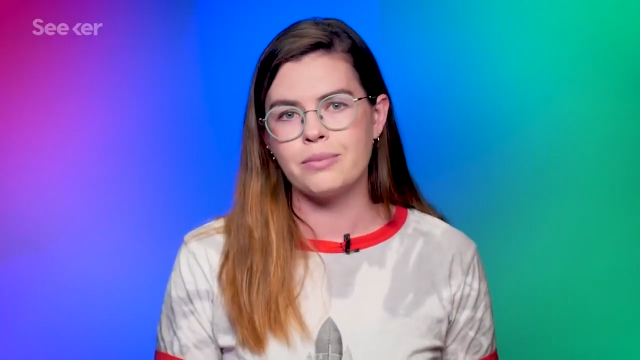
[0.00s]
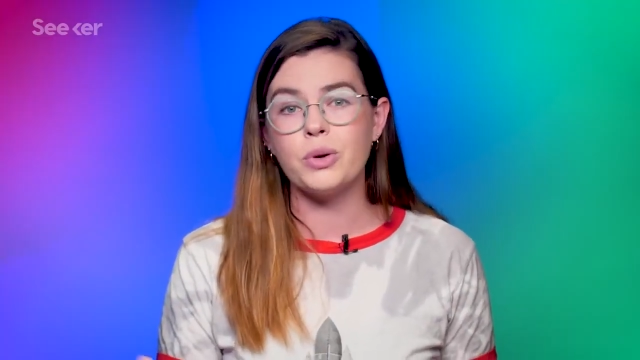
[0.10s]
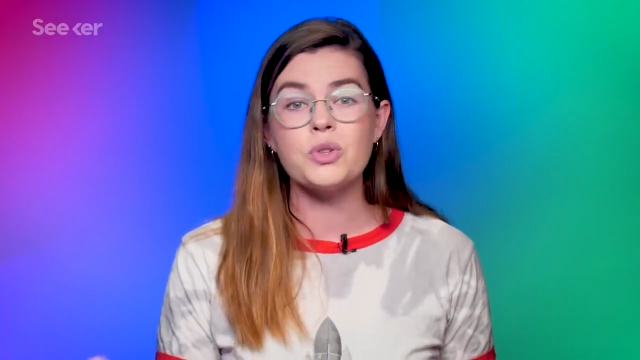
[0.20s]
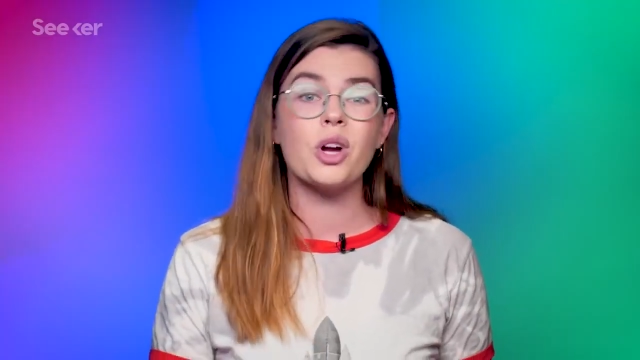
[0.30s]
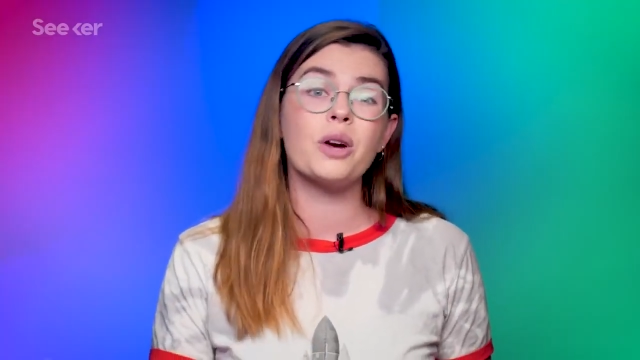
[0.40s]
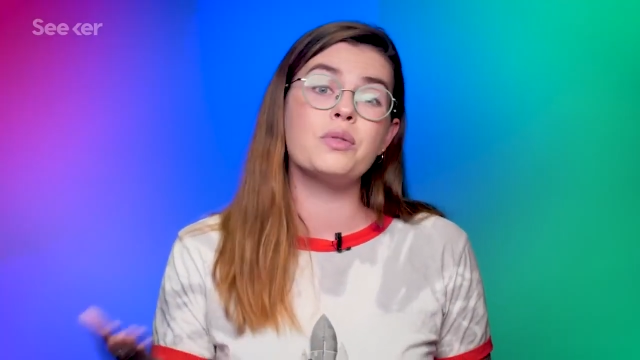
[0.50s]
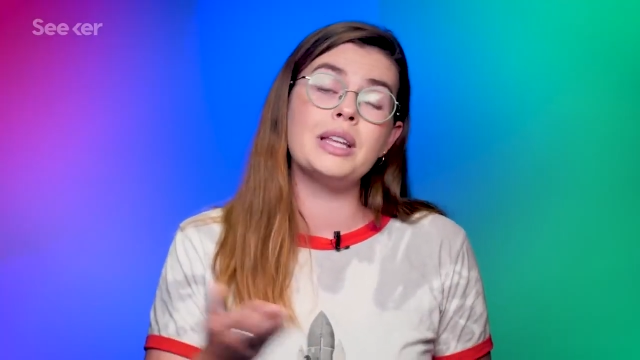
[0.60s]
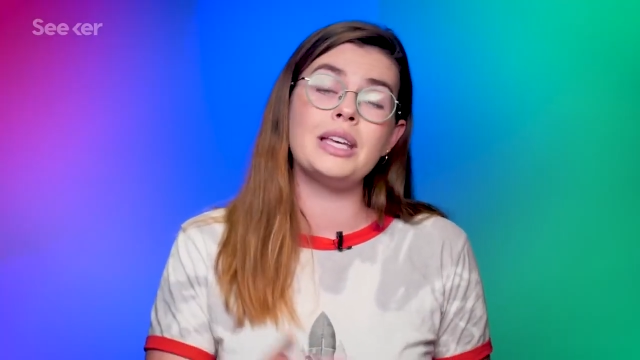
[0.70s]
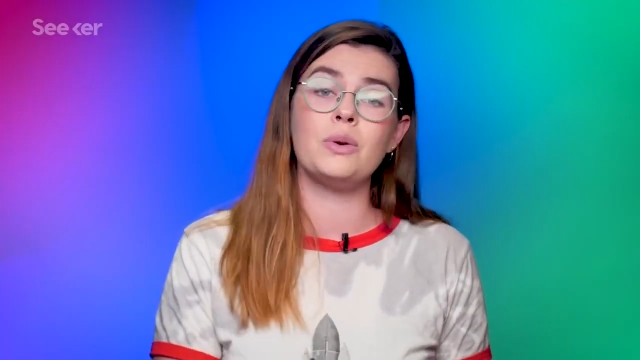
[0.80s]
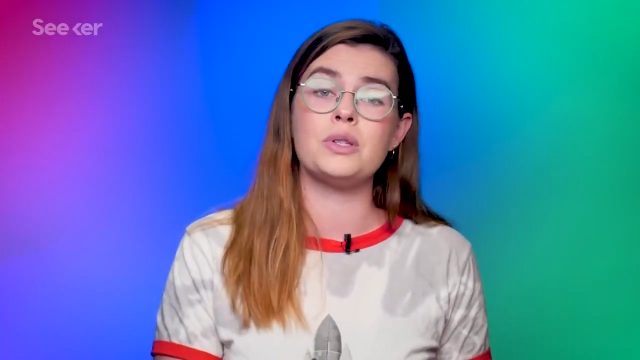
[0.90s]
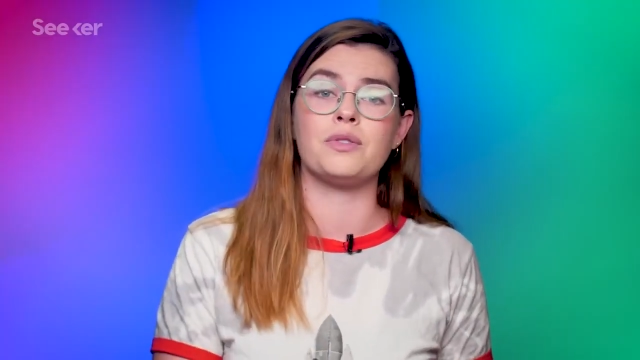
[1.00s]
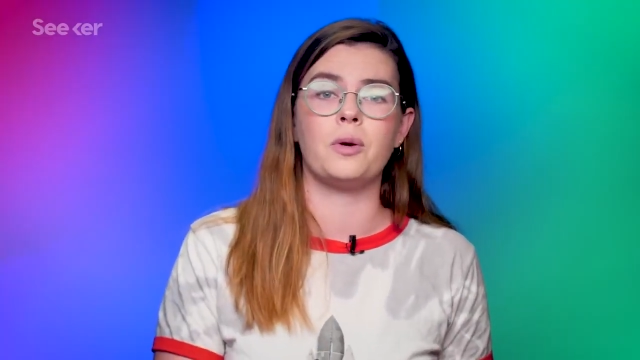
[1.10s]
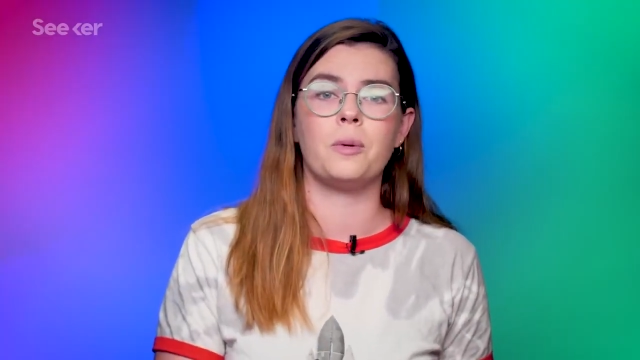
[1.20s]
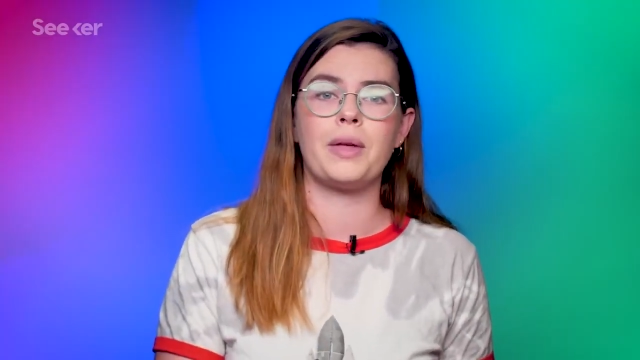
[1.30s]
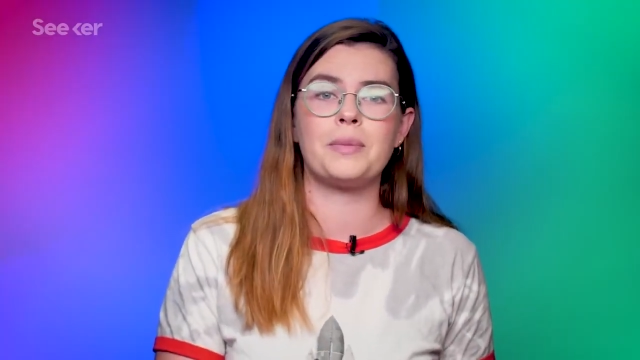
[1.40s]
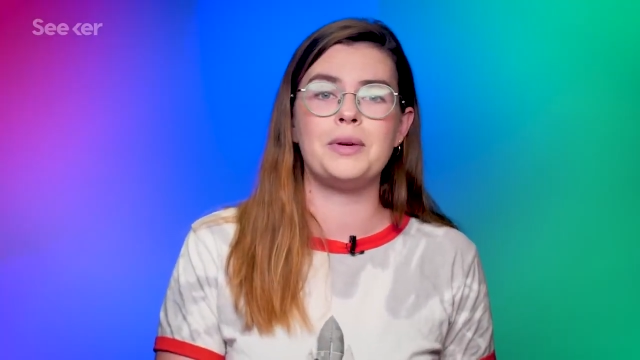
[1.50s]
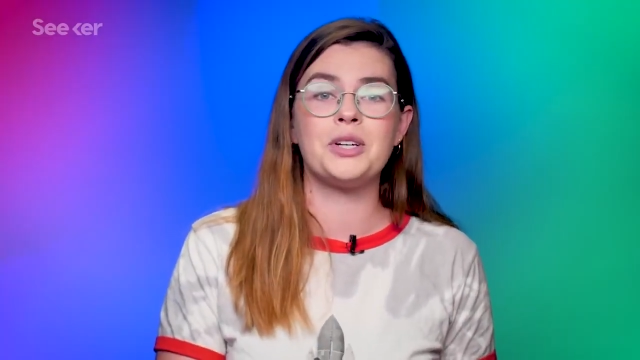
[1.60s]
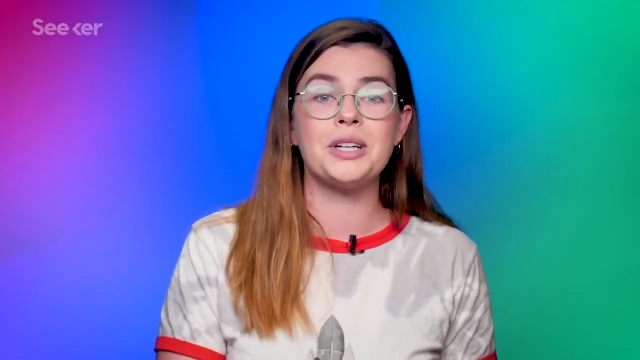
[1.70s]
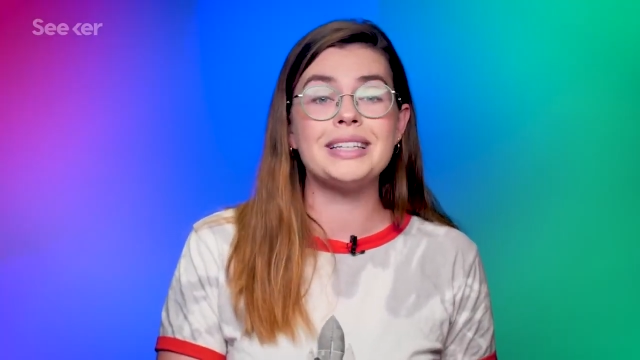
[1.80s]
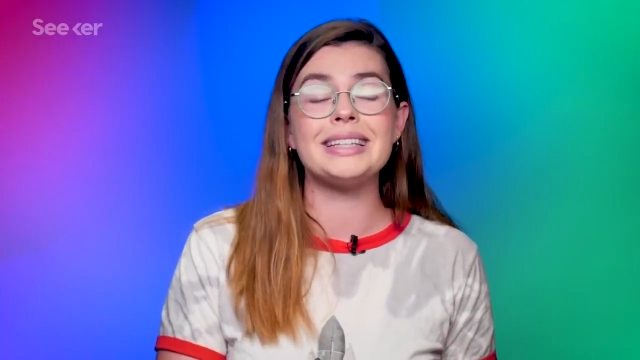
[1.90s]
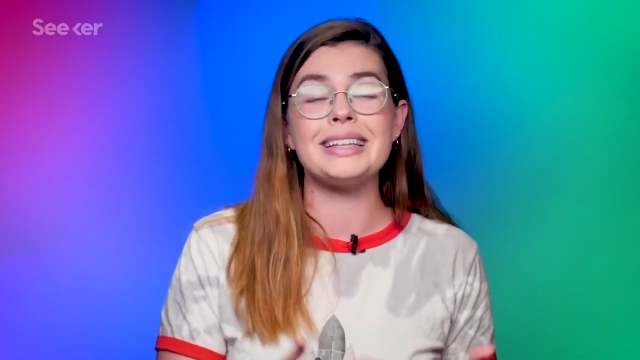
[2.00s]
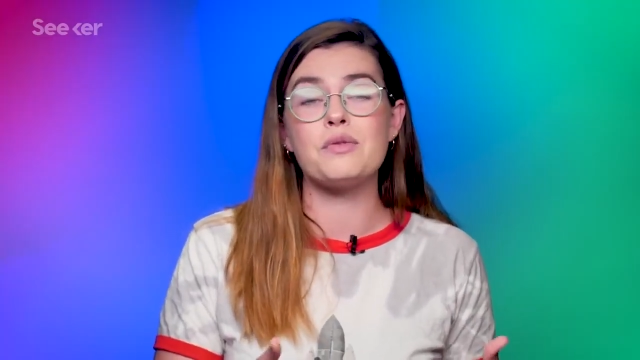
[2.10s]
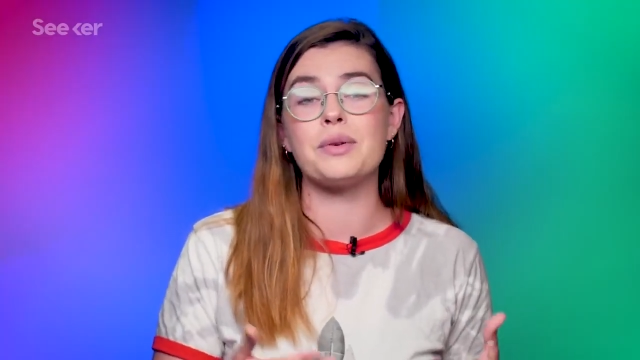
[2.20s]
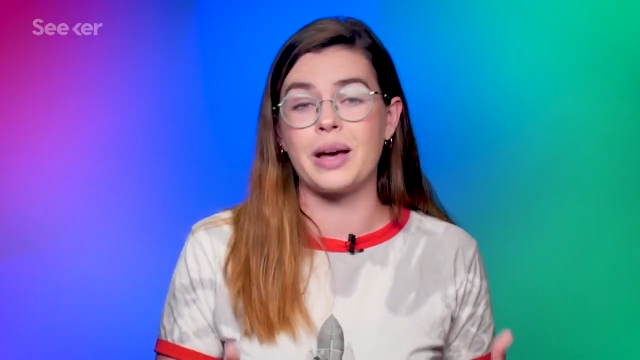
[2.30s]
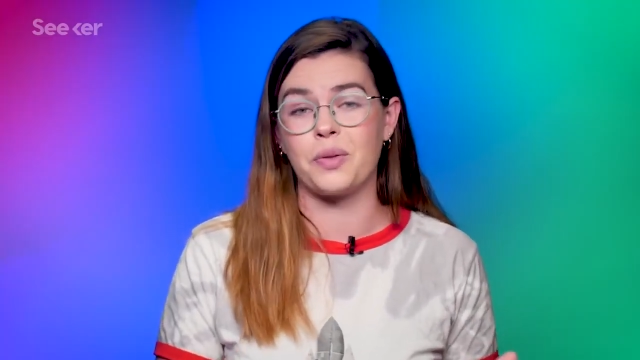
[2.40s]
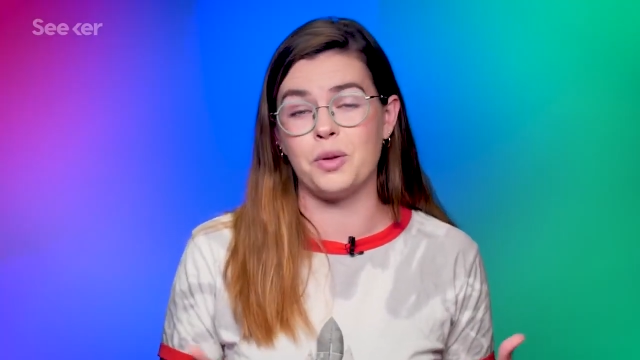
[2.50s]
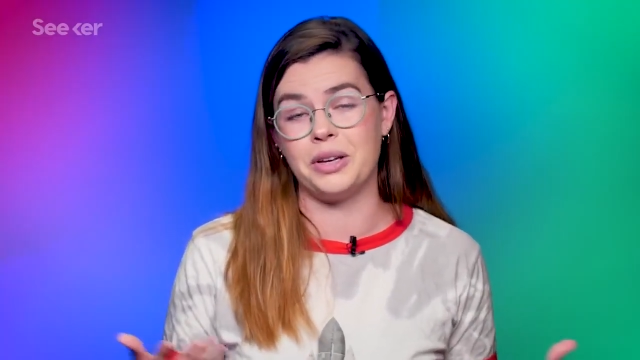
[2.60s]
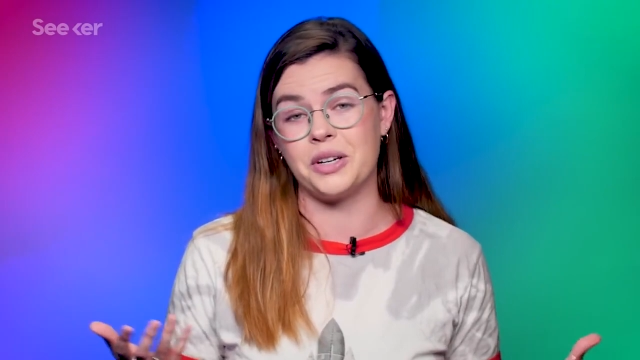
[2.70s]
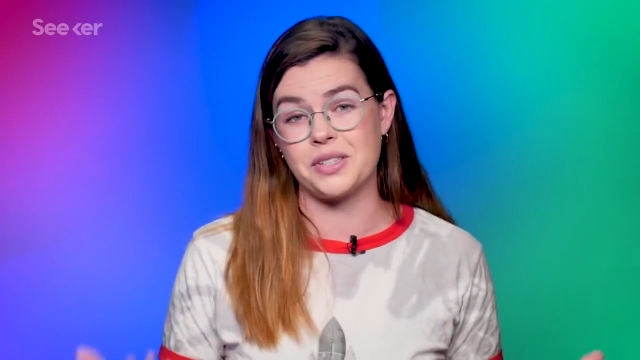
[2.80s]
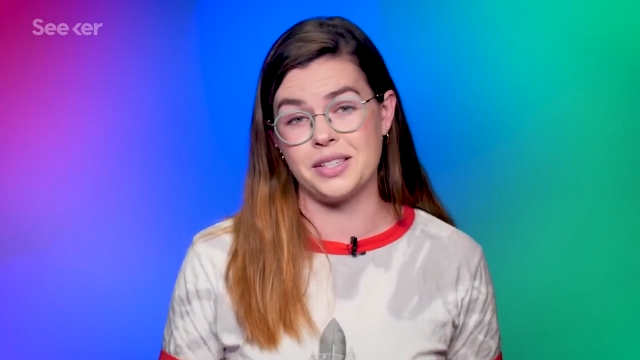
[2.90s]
Most are really useful, and we couldn't live without them in our